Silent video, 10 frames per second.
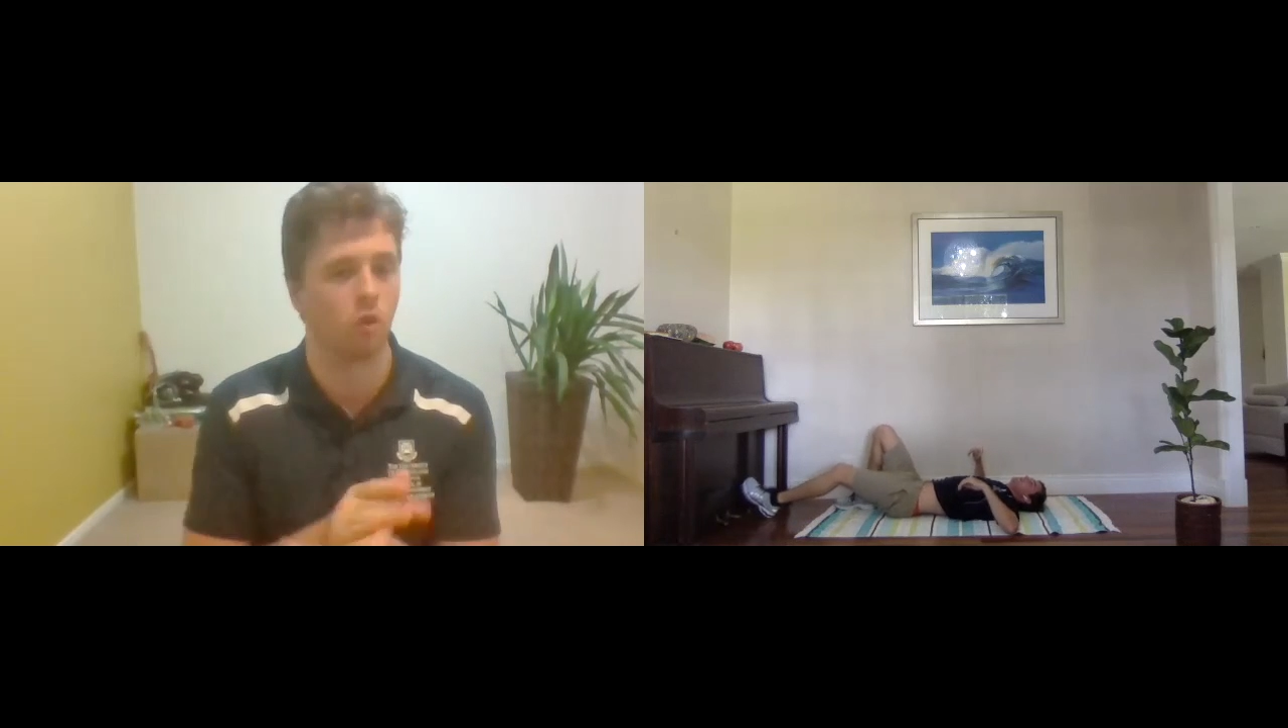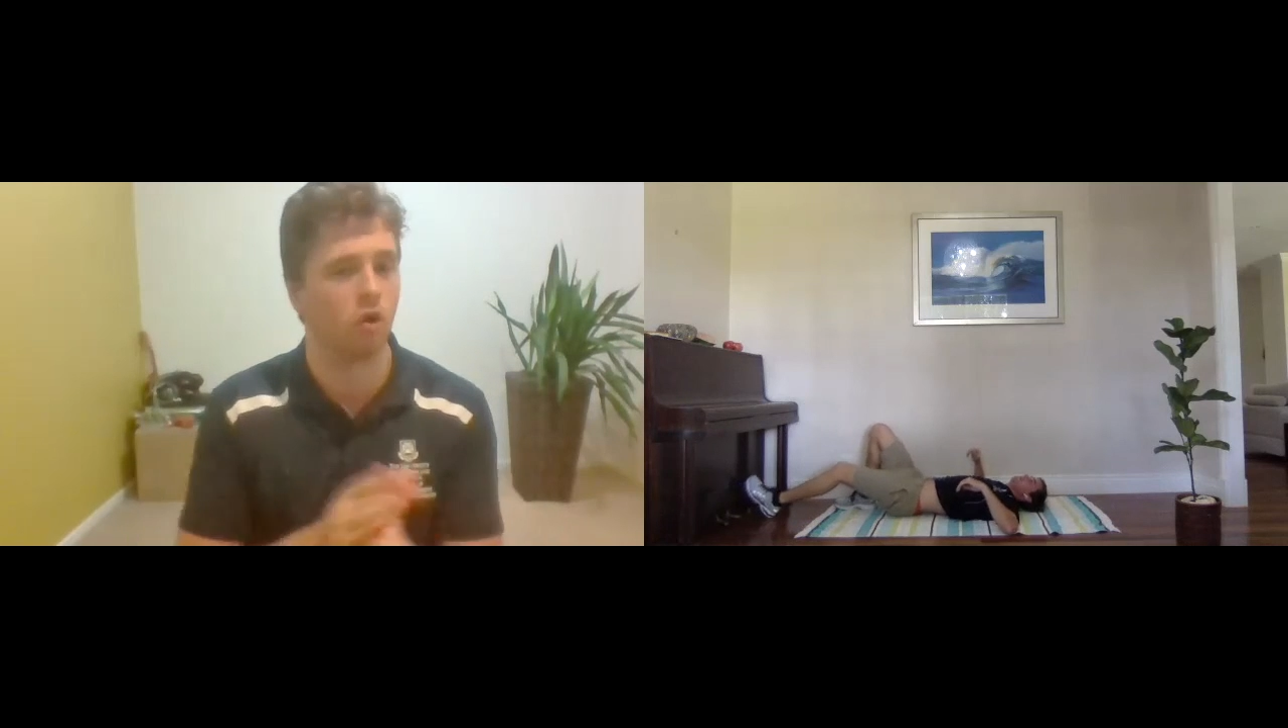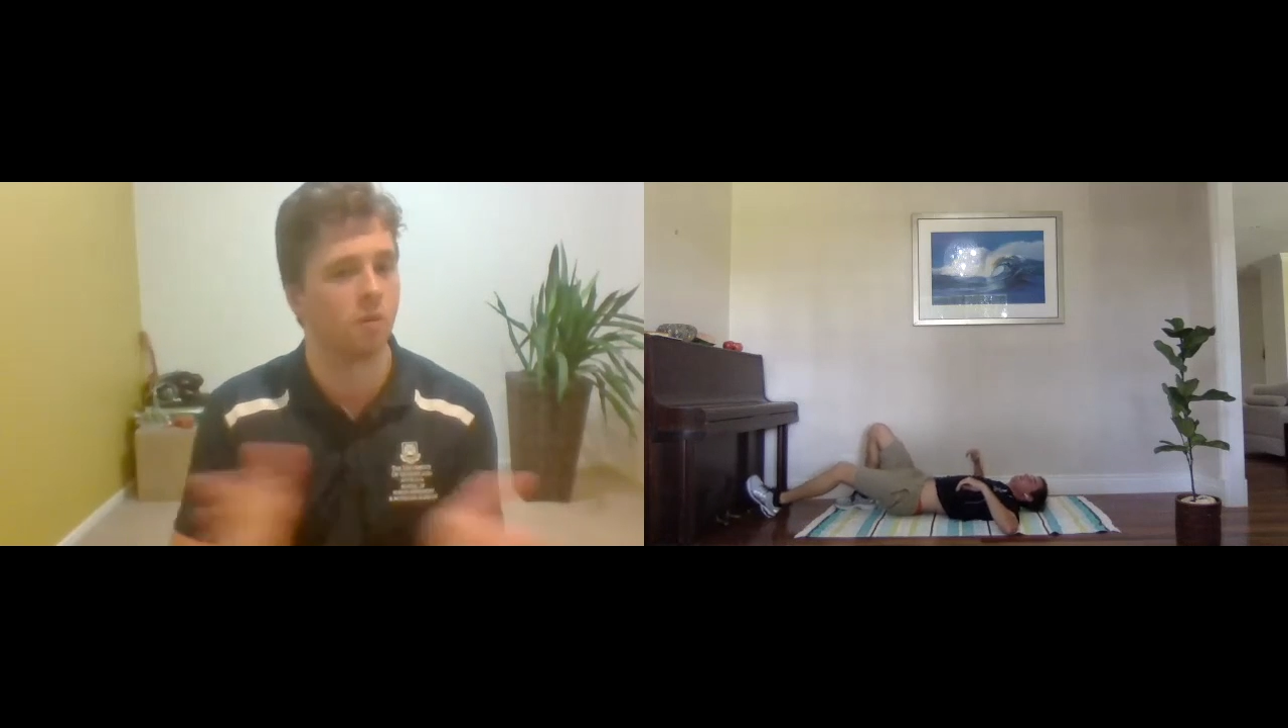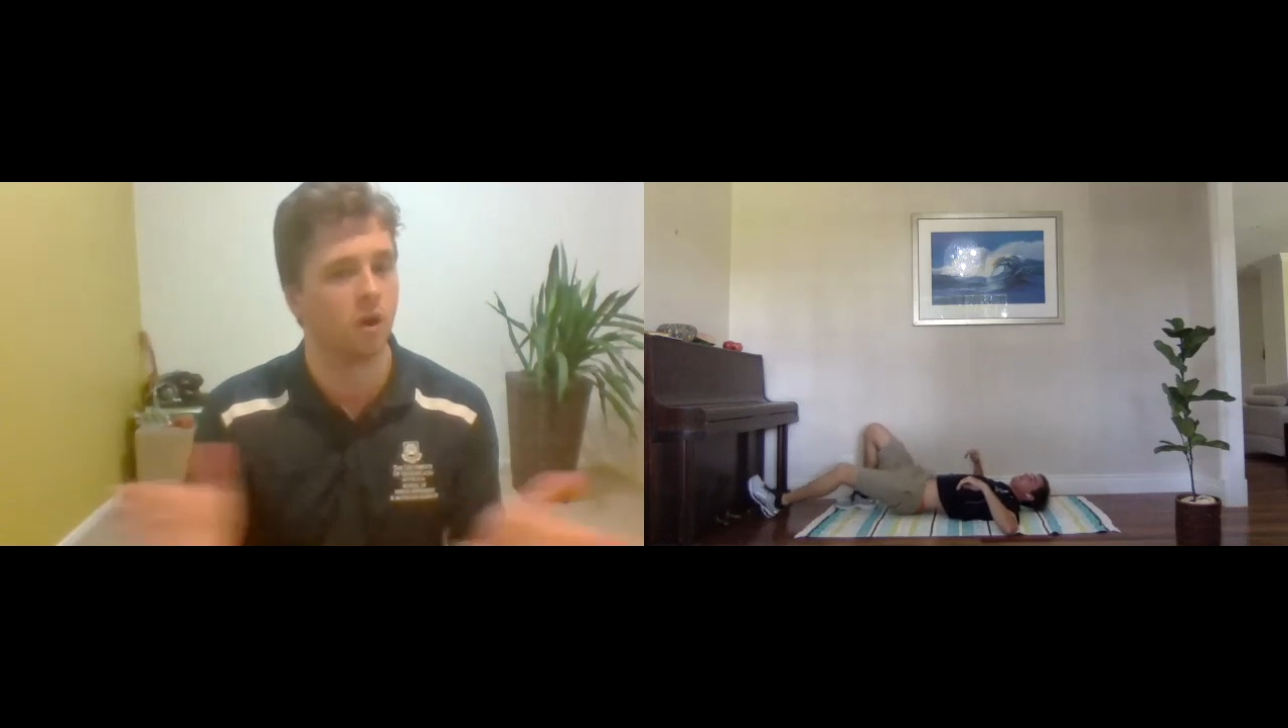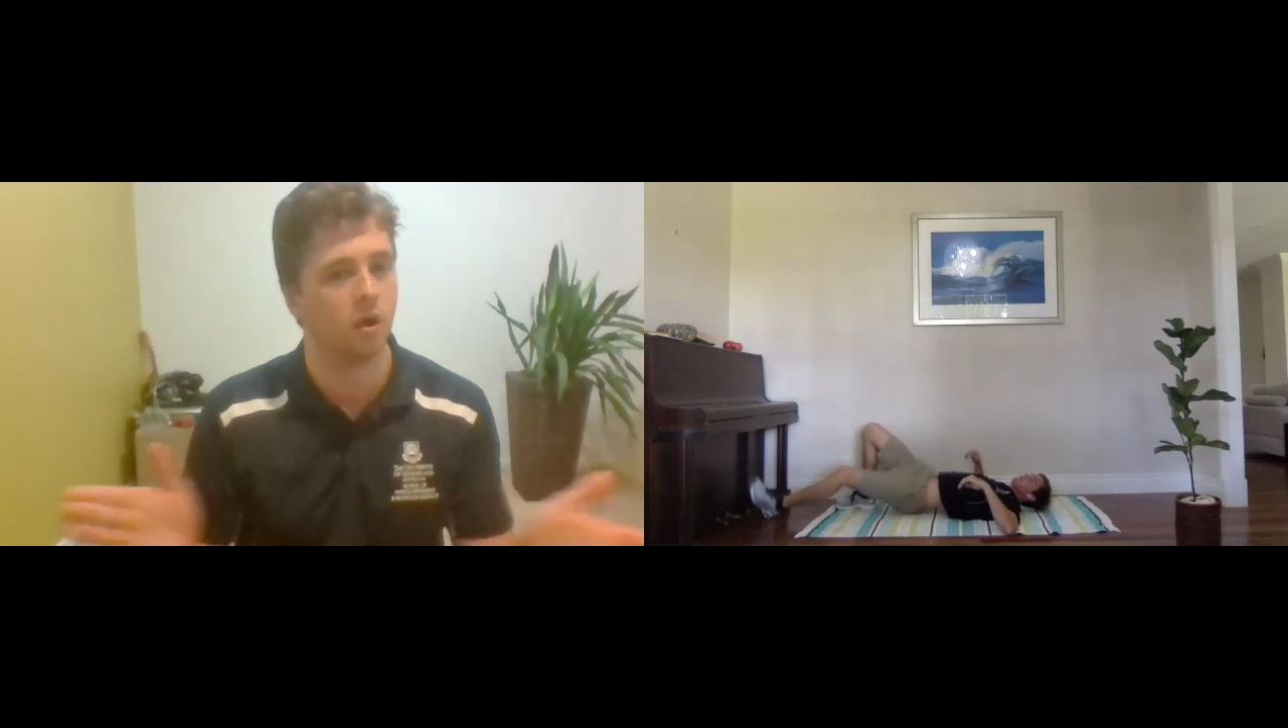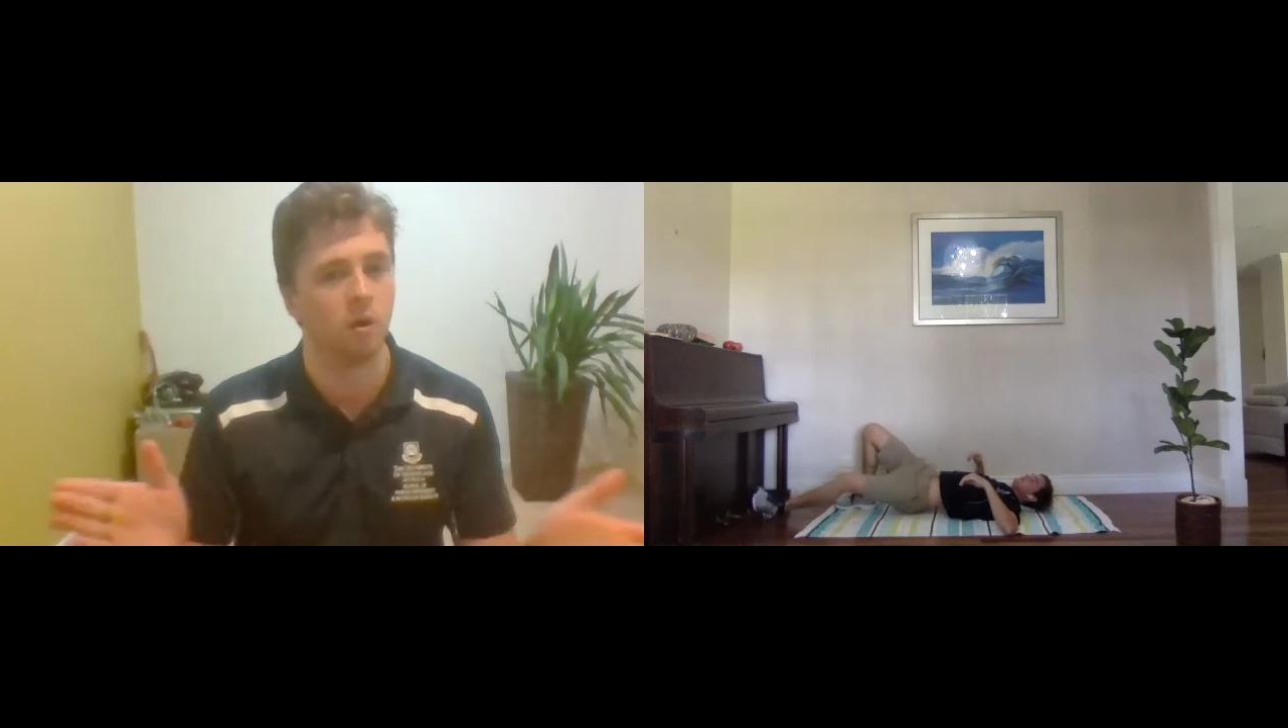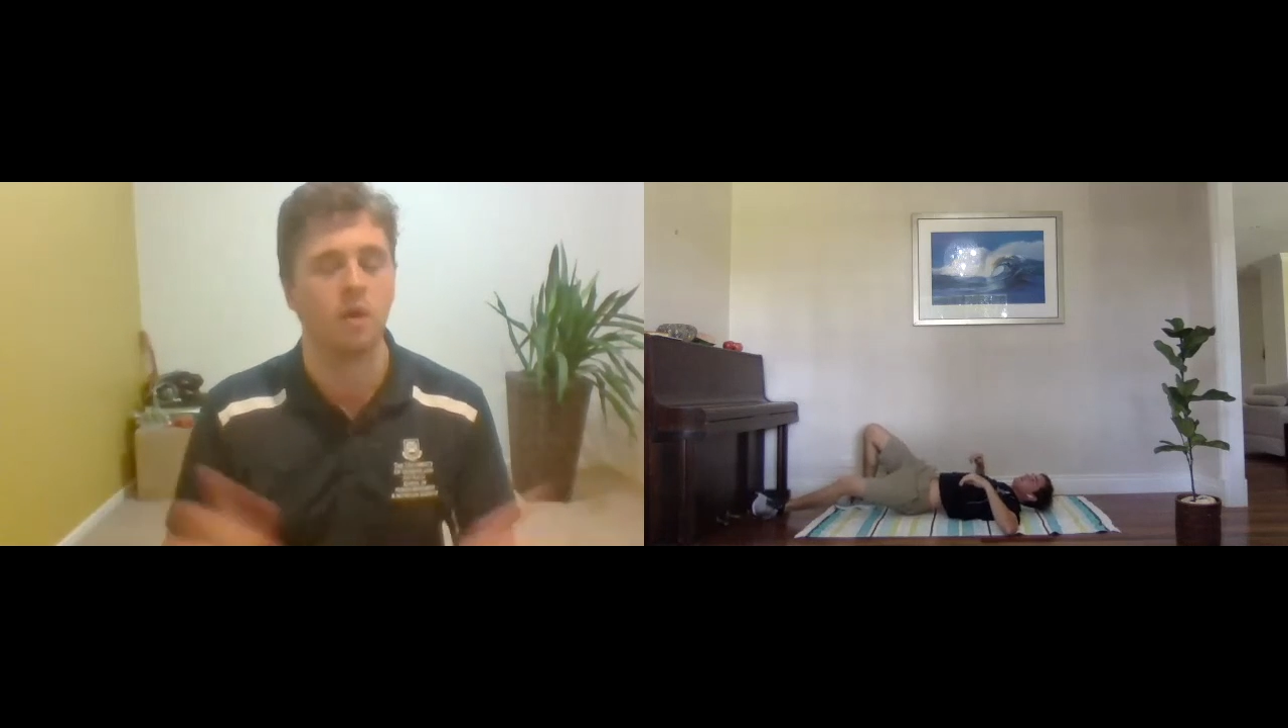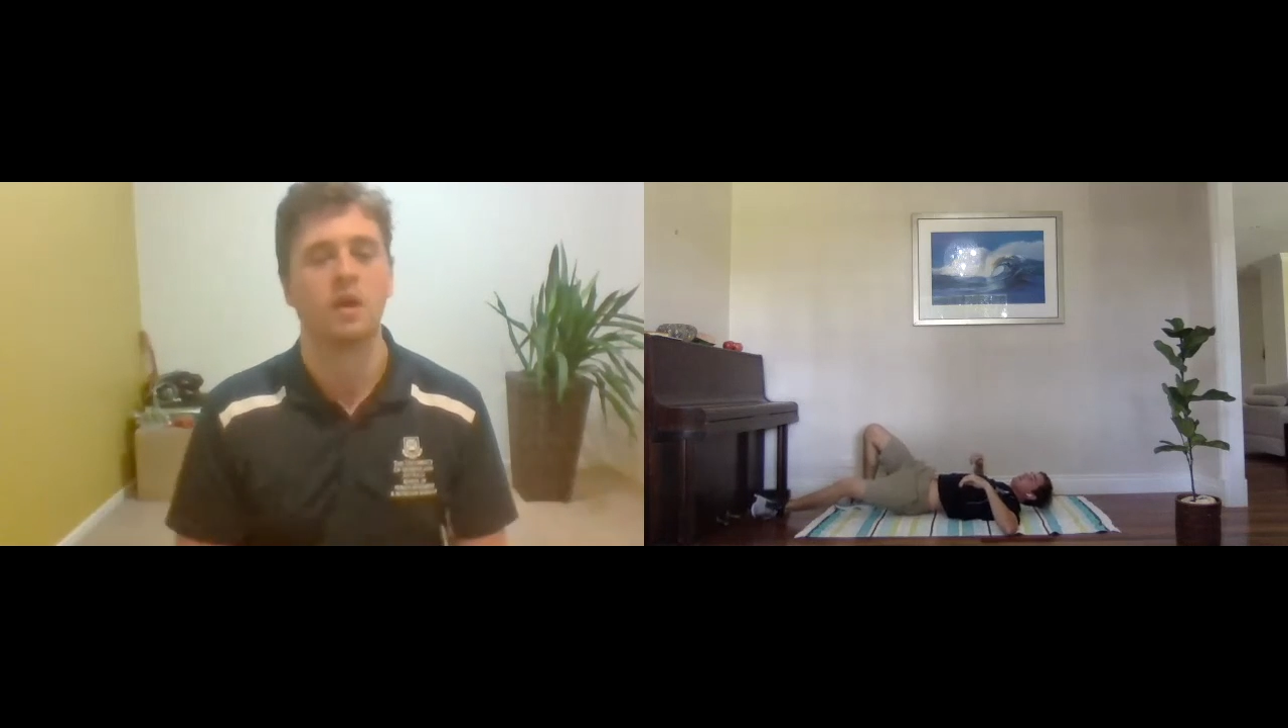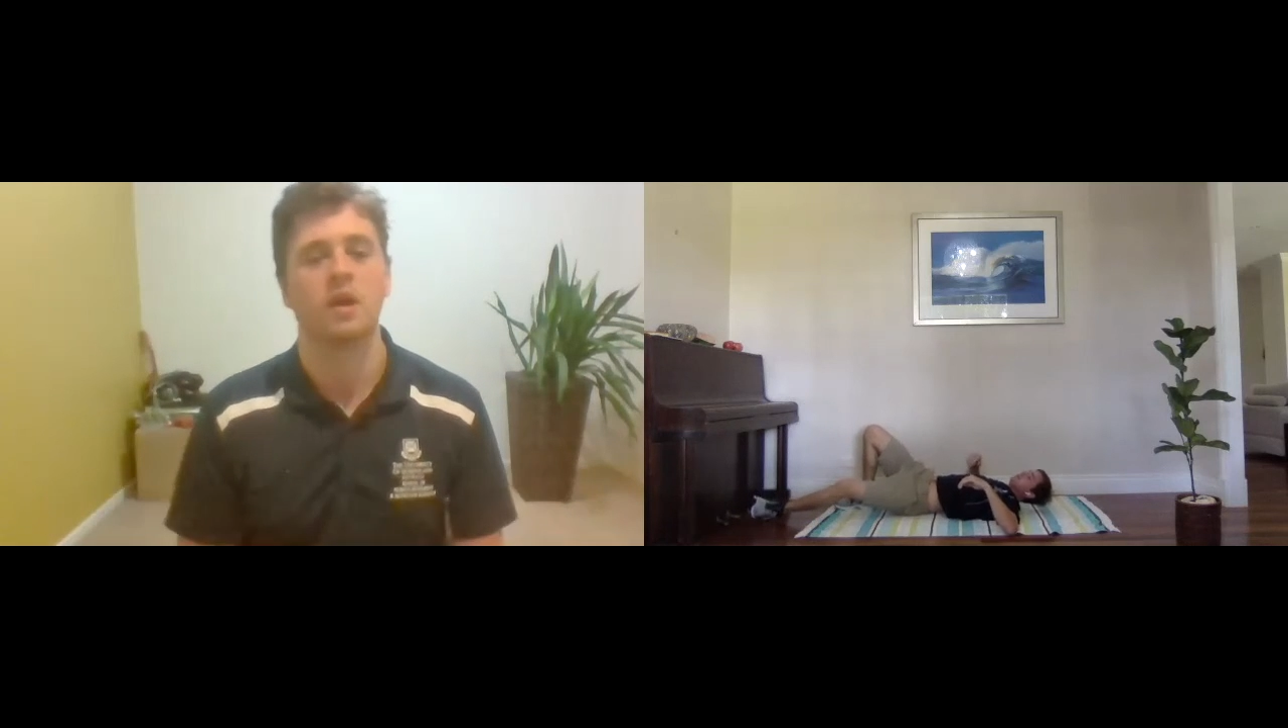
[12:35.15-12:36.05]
water bottle,